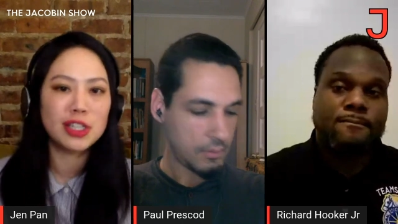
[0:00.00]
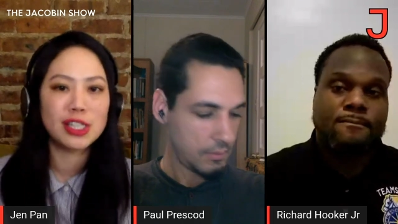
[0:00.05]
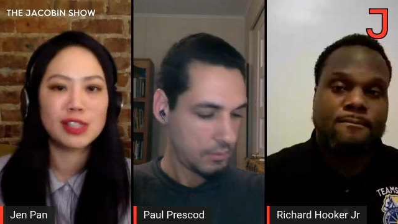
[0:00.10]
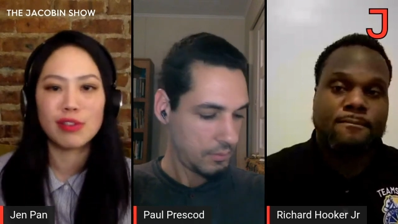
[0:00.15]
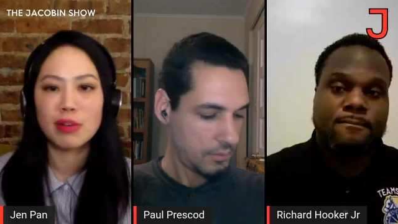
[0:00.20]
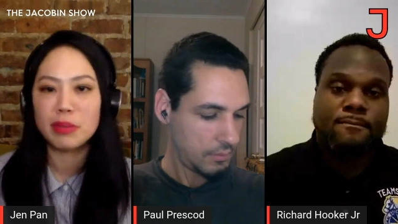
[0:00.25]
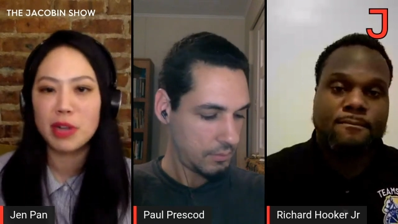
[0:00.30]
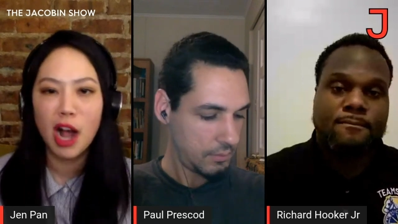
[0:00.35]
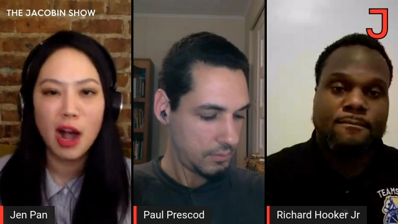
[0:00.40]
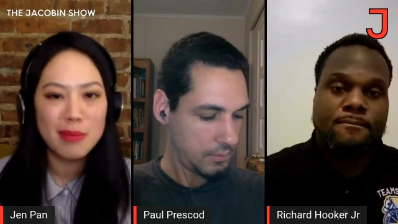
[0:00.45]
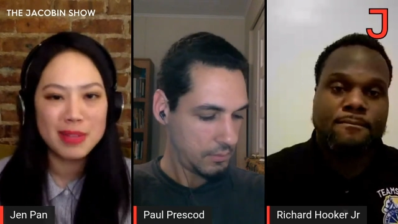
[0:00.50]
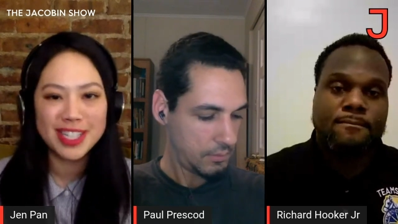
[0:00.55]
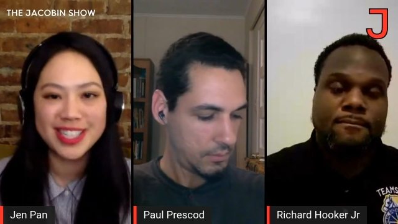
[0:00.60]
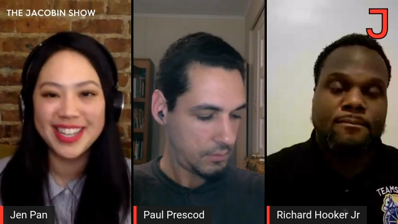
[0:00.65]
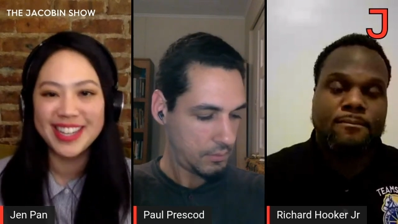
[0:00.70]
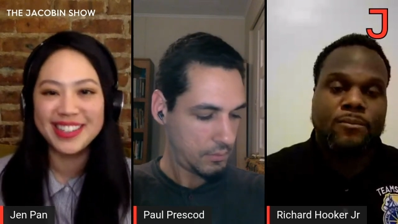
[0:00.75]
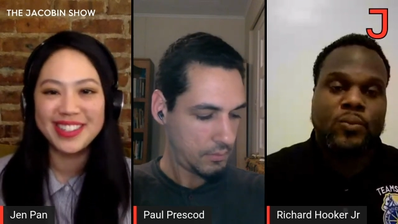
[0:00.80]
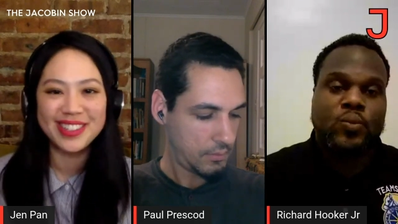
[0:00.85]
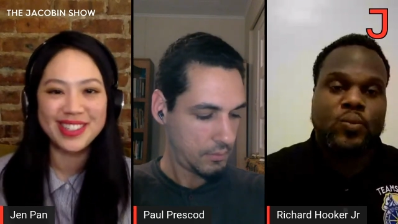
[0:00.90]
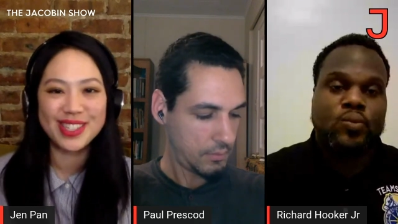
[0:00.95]
Speaker 1: from
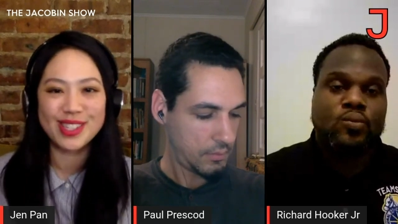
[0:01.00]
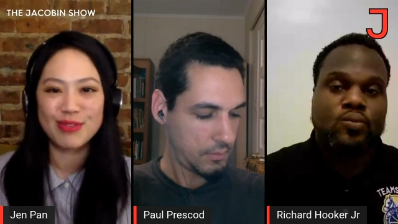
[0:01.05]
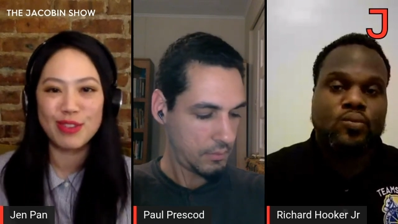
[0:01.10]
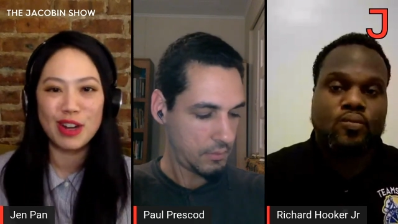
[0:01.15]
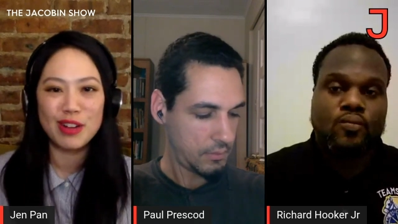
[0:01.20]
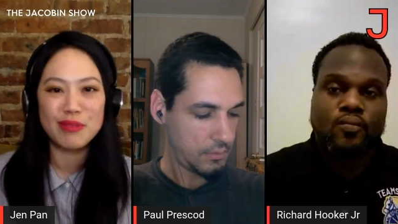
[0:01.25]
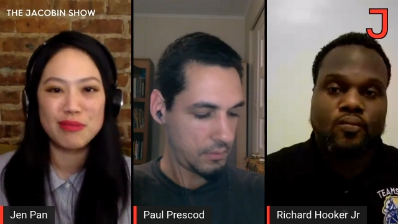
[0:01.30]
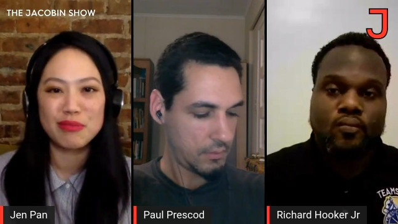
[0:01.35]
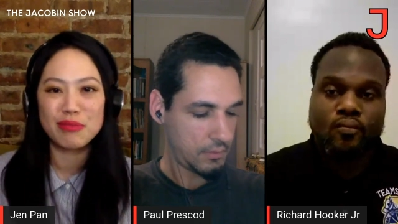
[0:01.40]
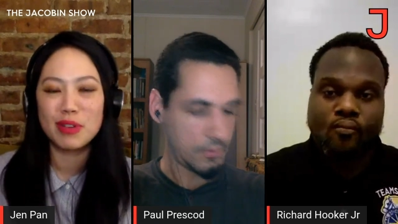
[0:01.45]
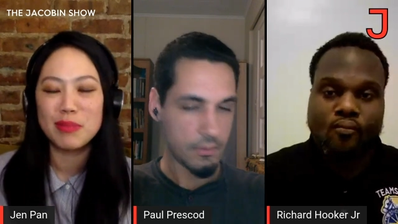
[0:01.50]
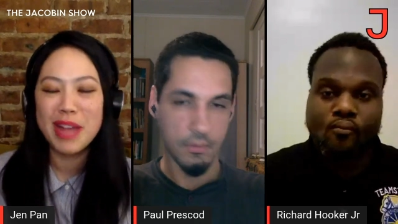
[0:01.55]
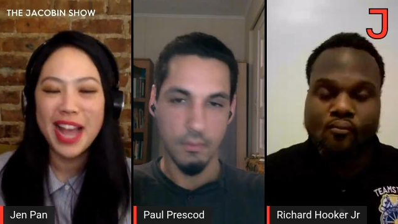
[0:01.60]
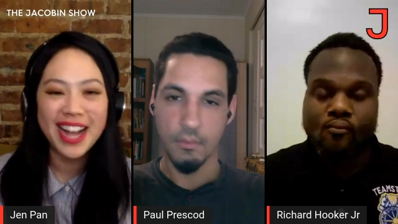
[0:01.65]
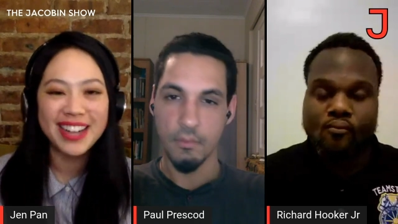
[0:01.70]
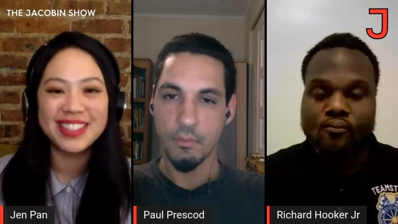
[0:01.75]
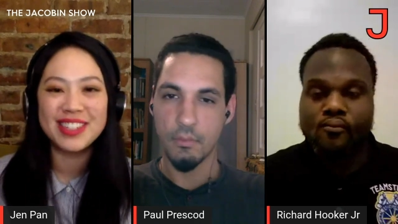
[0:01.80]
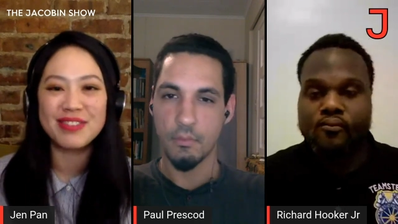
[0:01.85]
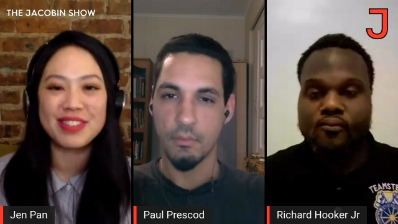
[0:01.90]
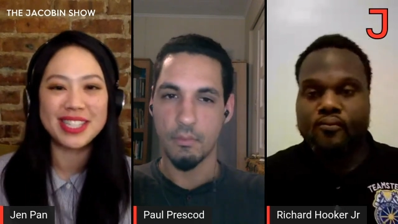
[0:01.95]
commentators, from
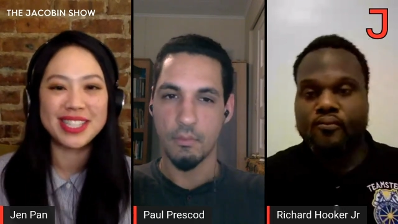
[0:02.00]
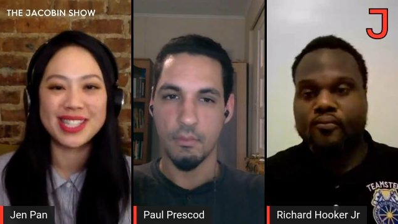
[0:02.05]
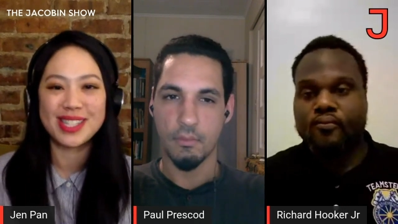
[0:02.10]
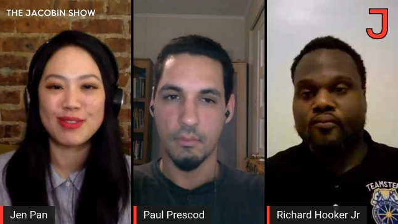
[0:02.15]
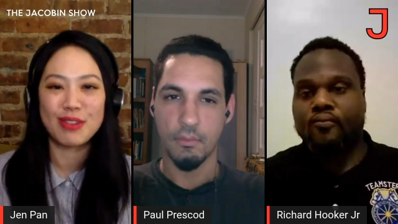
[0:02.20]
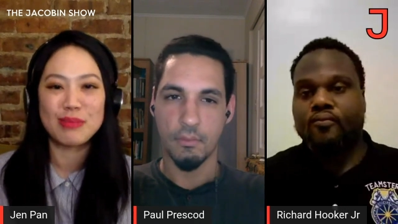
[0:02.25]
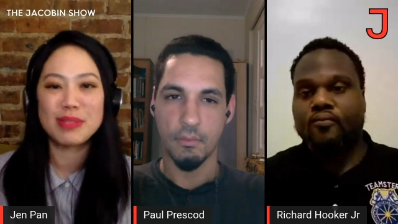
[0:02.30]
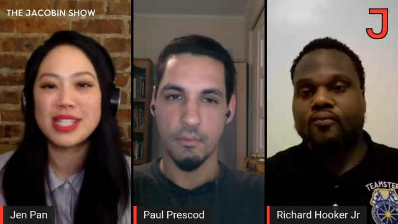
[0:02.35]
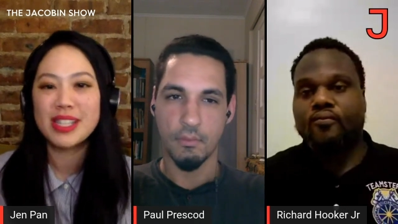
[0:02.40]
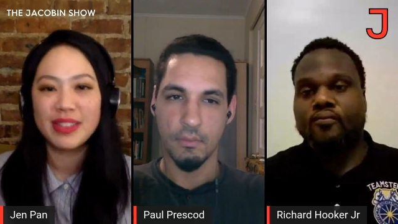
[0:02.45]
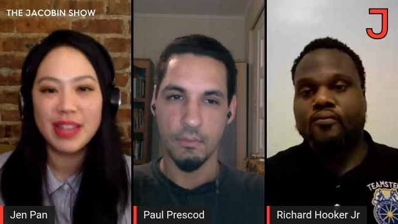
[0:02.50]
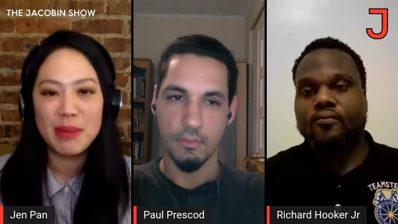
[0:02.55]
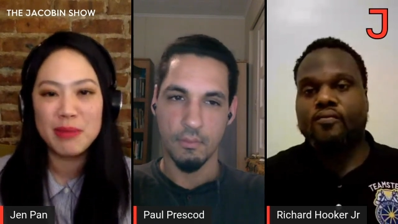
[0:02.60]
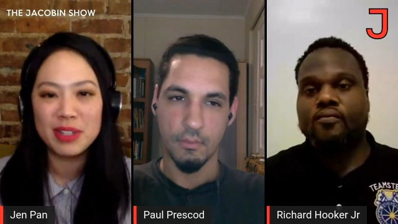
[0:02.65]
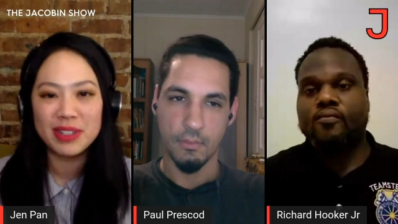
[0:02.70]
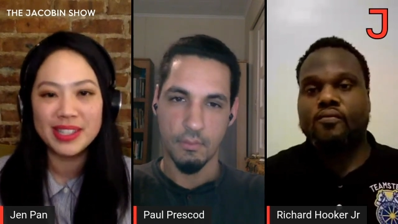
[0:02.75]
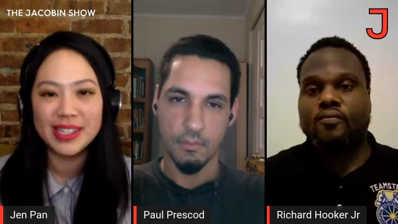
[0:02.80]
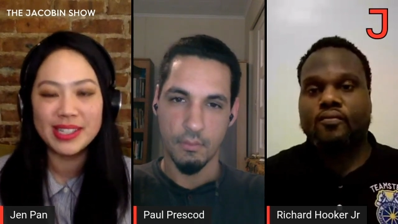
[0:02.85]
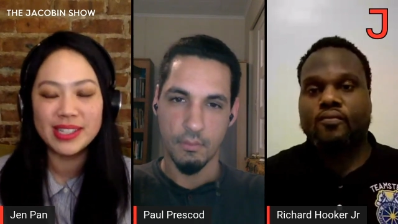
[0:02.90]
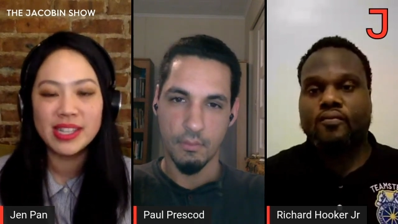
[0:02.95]
activists, from
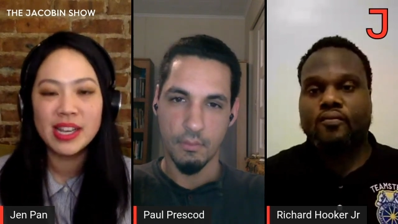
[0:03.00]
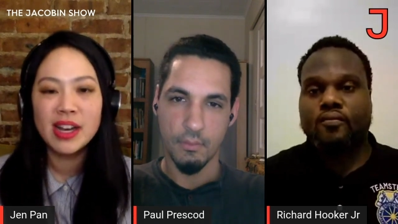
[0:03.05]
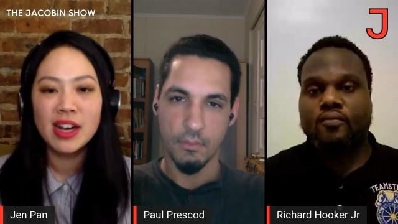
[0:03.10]
celebrities